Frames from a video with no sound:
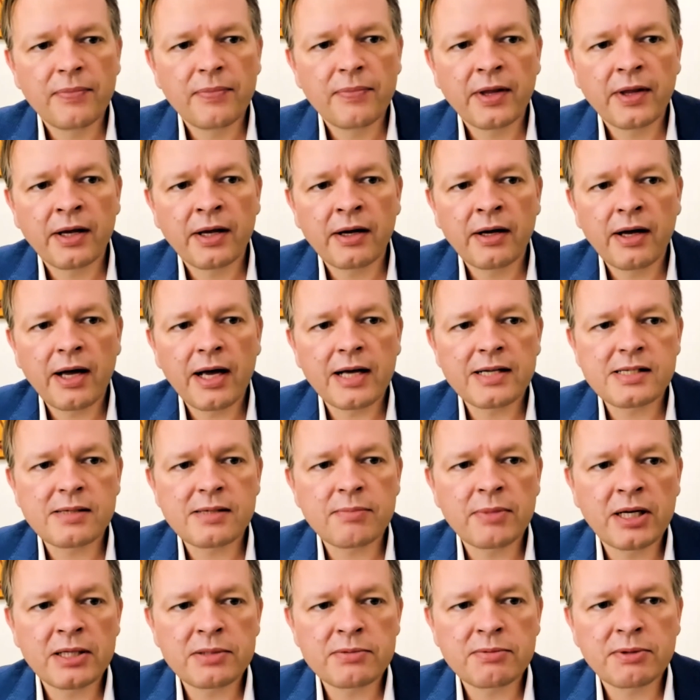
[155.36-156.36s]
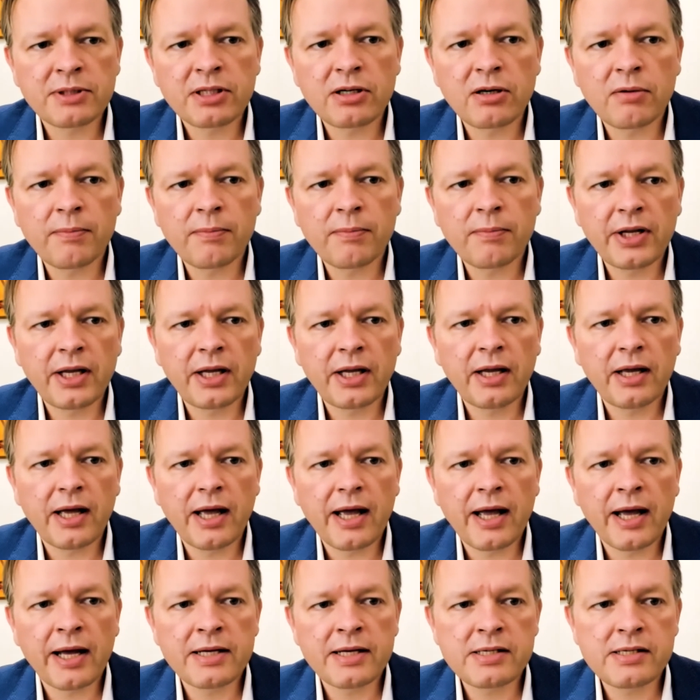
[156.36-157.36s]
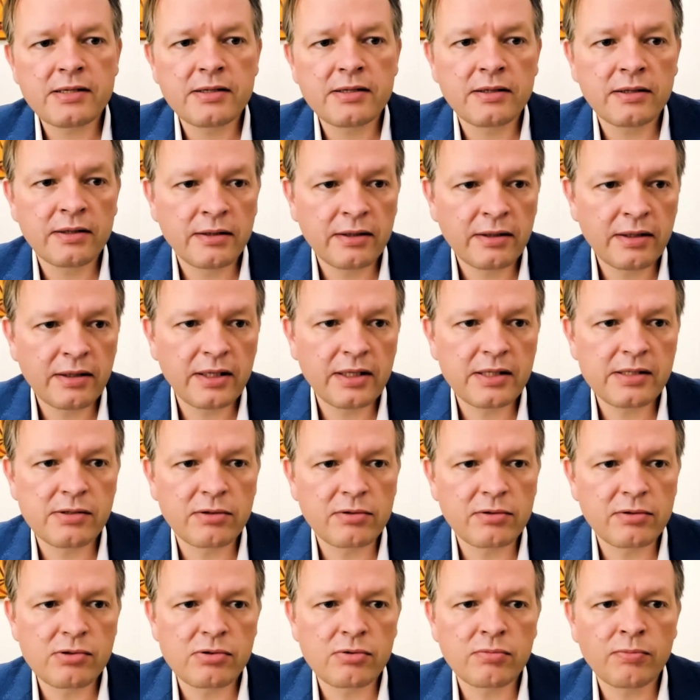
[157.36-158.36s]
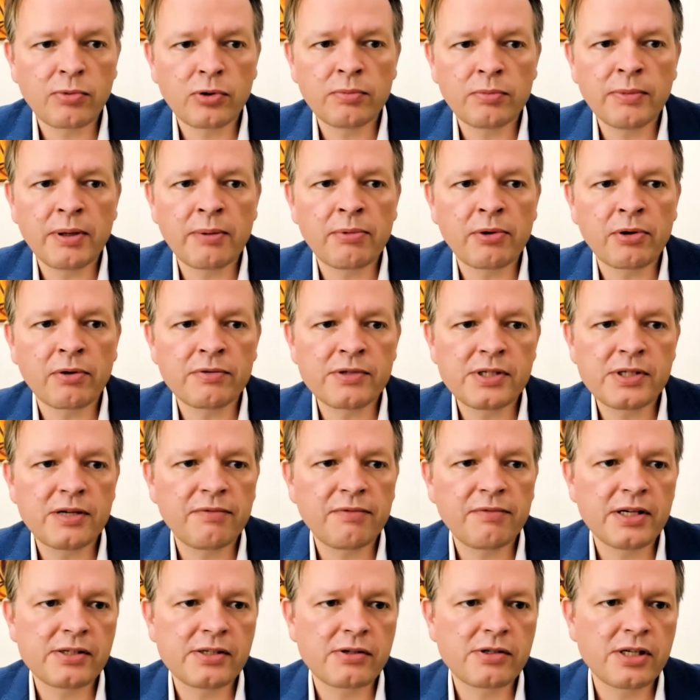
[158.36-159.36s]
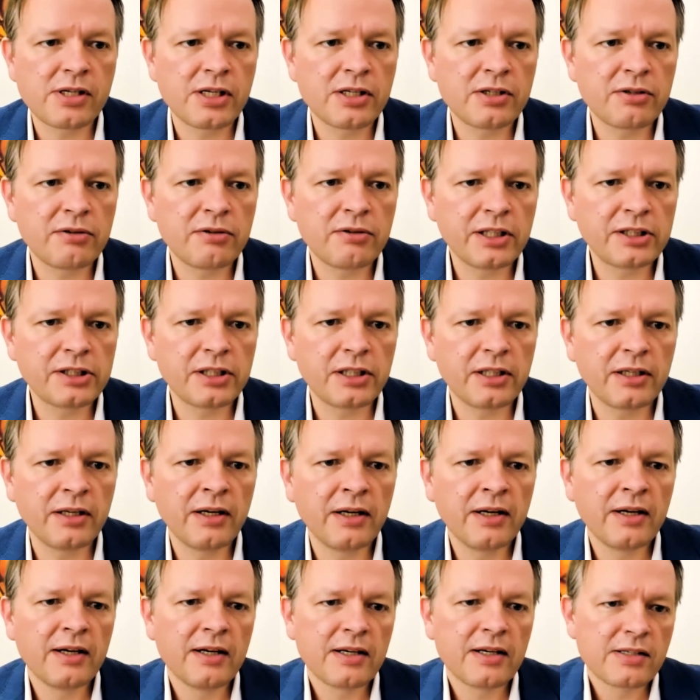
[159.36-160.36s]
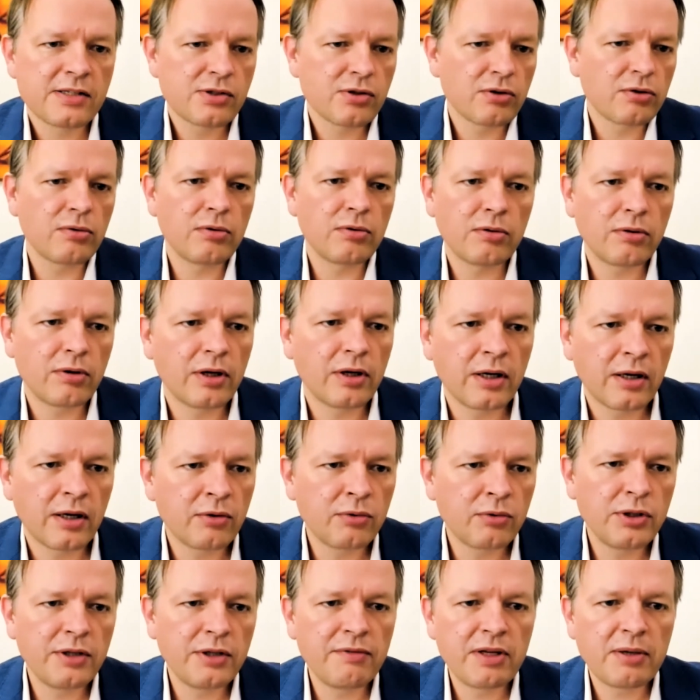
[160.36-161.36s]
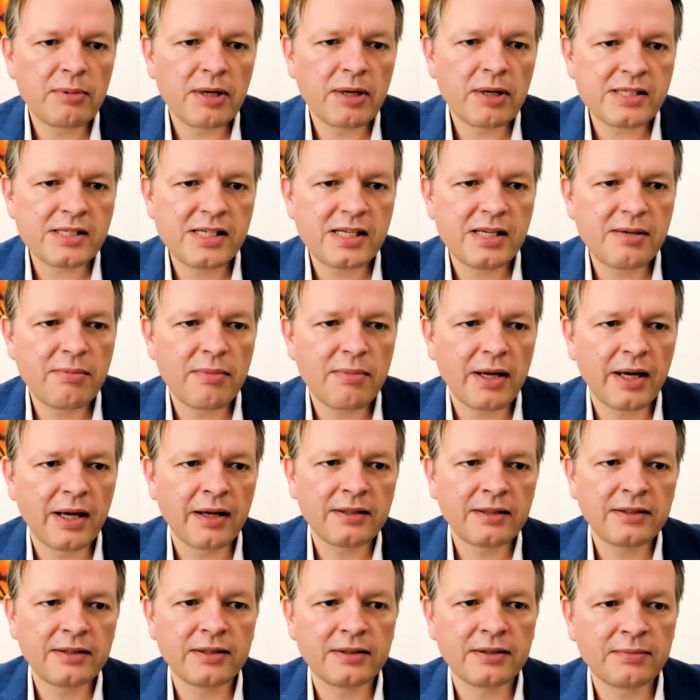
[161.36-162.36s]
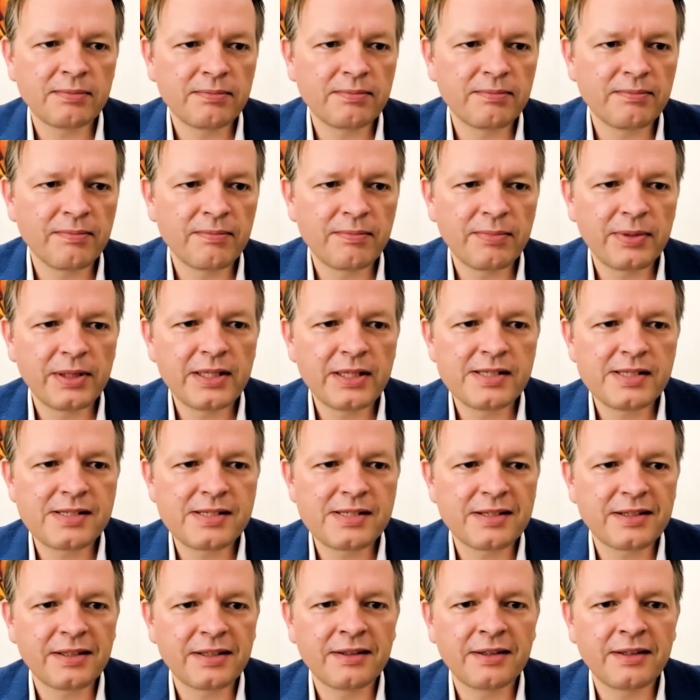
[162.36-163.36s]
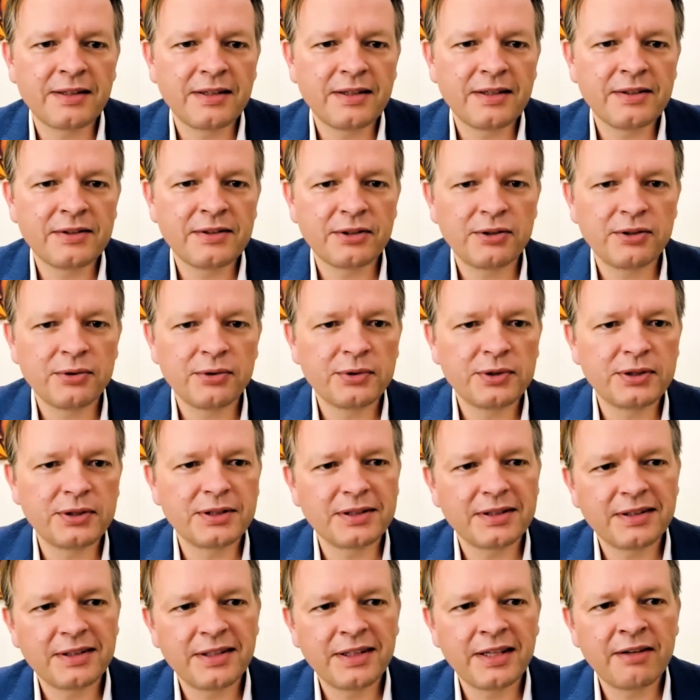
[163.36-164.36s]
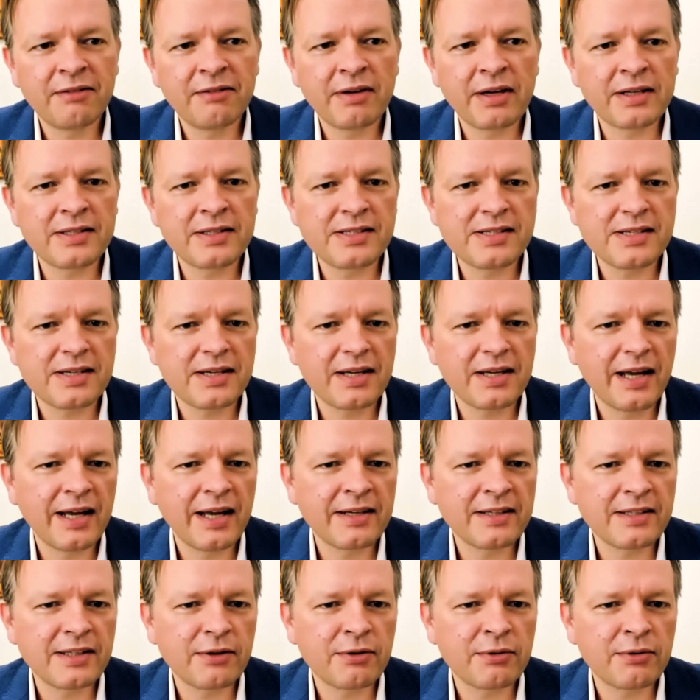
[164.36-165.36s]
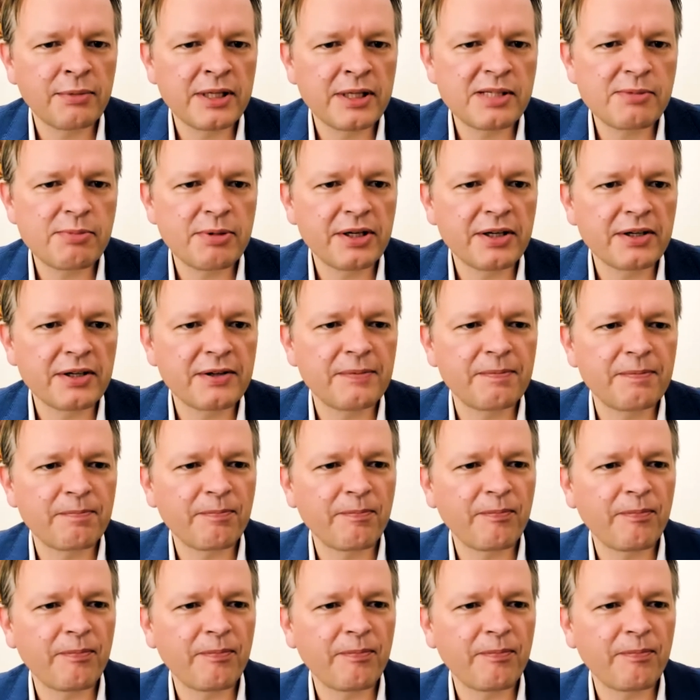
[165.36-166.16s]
asset management company, and he's also a board member of CFA Association Russia. So good evening, Maxim, and please introduce the event and our main speaker.